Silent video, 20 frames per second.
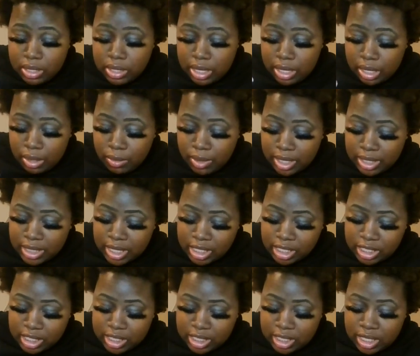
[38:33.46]
The ones
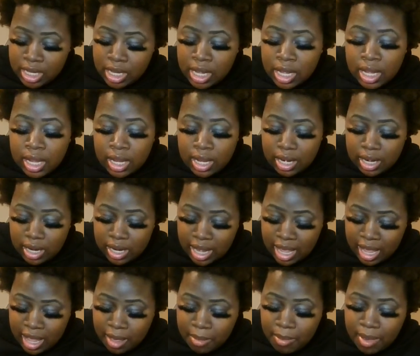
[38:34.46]
that just
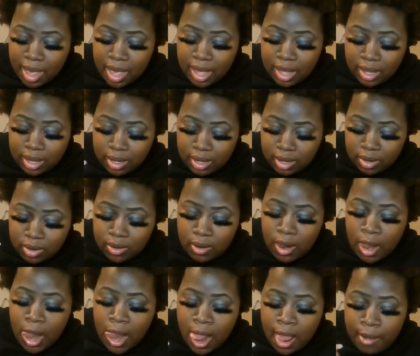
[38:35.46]
laid
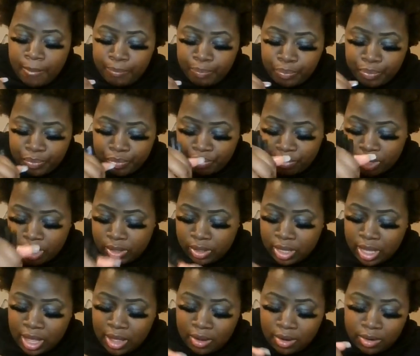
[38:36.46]
back,
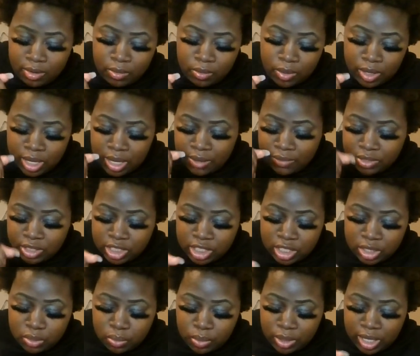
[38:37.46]
whenever
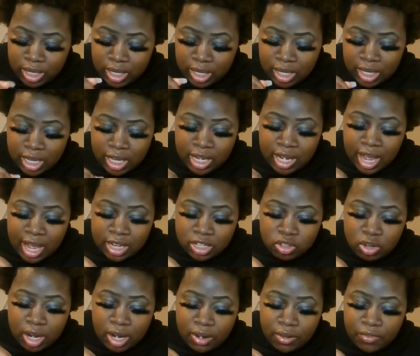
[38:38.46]
she's willing, he not
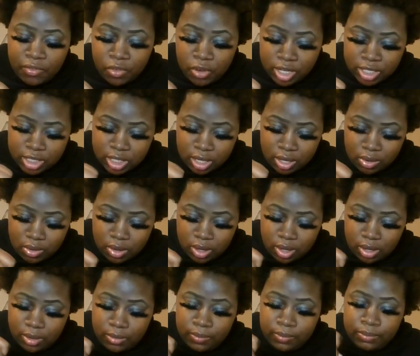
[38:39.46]
trying to force it on
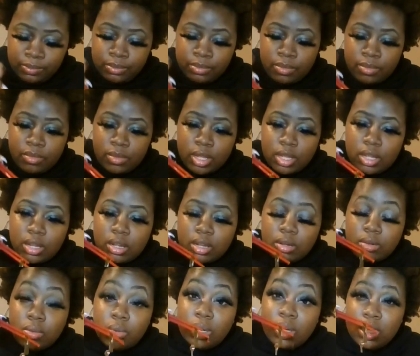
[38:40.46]
her.
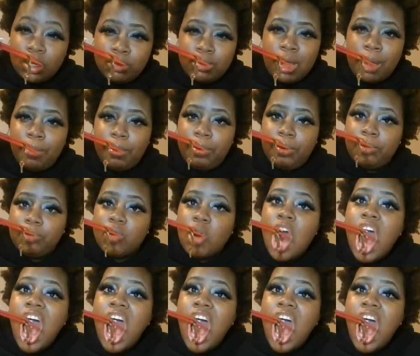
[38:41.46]
One of them type of people.